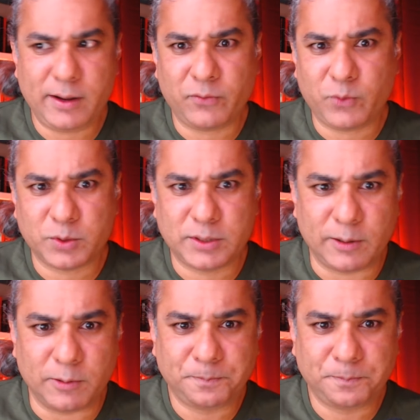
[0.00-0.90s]
Of course they
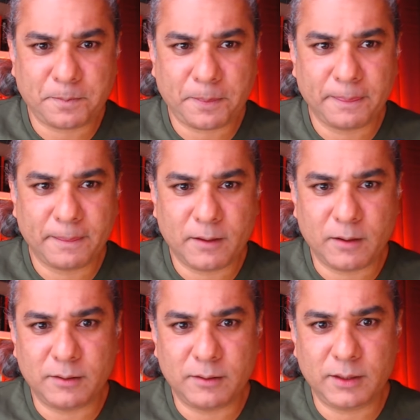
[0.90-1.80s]
do.
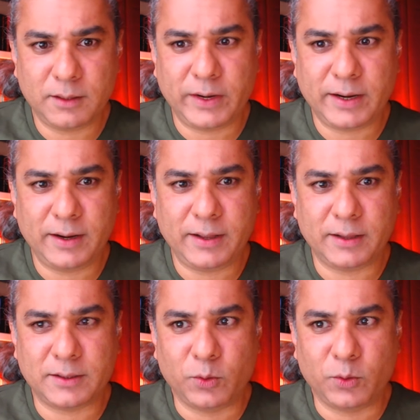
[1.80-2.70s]
It's very clear.
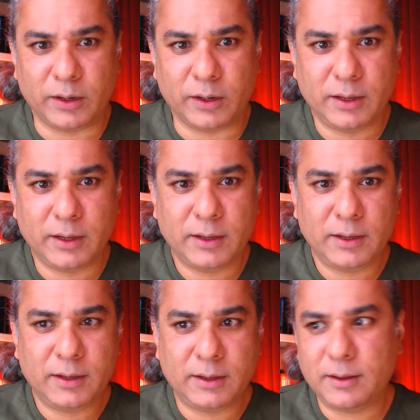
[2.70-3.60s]
It's known.
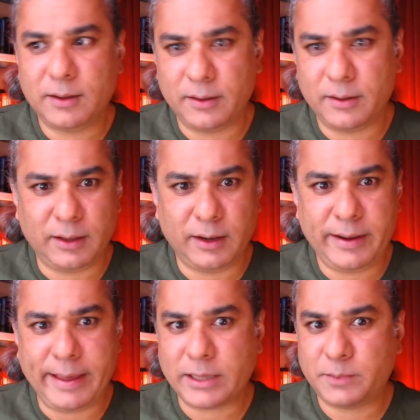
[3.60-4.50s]

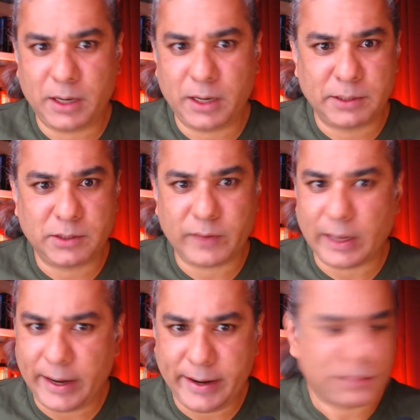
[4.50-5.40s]
India expelled a bunch of
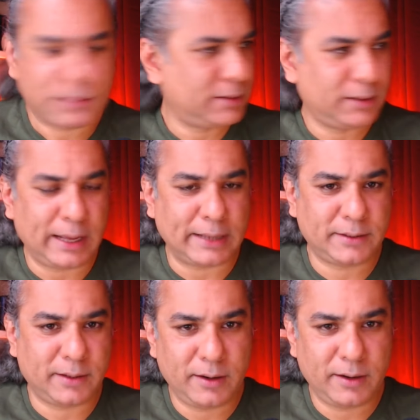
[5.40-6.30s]
Canadians
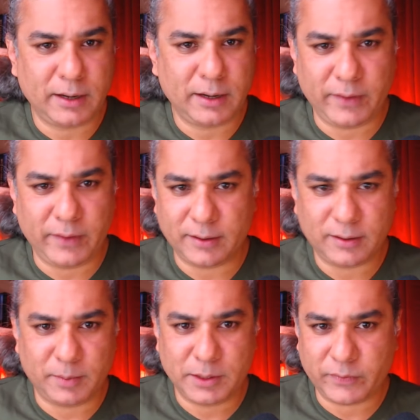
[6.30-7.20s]
last year, didn't we?
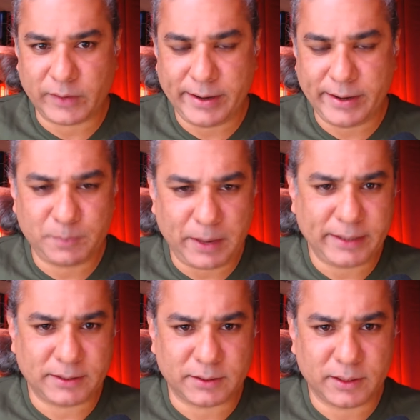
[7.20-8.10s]
A bunch of Canadian
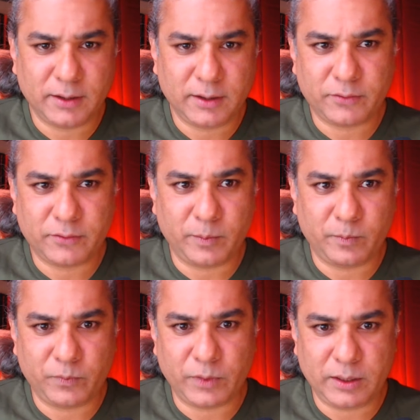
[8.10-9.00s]
spies
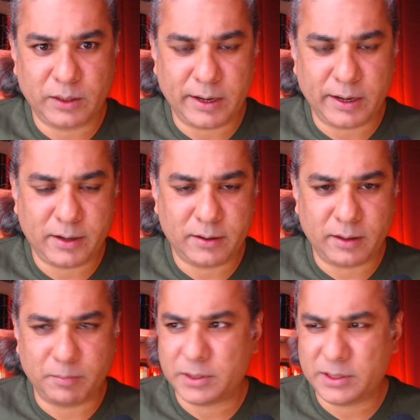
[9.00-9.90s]
from the Canadian
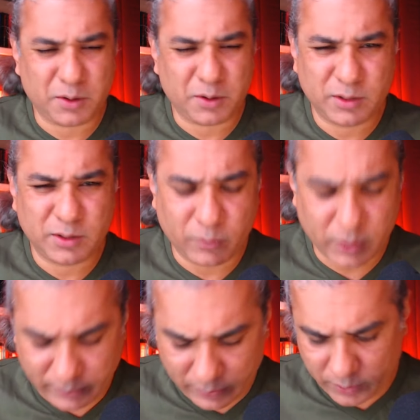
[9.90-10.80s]
embassy or consulate or
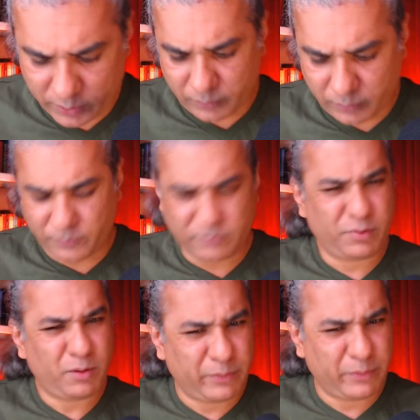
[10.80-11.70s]
whatever it was,
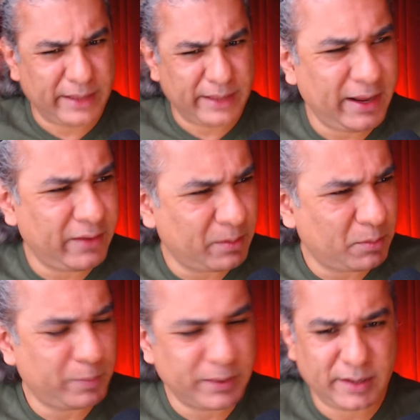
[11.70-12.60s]
probably from Delhi, if I'm
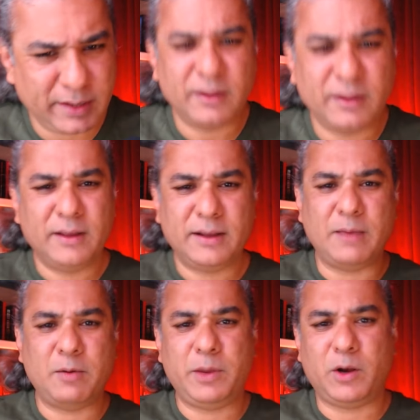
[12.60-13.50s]
not mistaken.
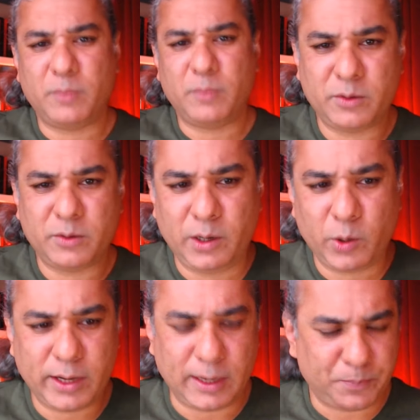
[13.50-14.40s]
I may be wrong, but you can
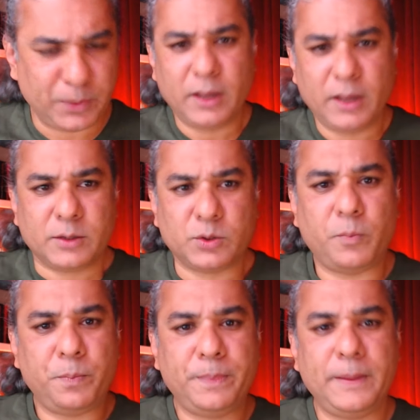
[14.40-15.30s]
look it up.
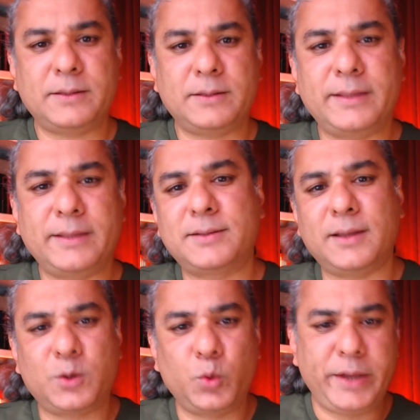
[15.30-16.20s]
So it's
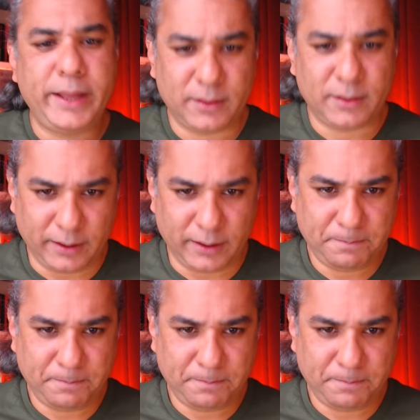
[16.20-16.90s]
a routine thing.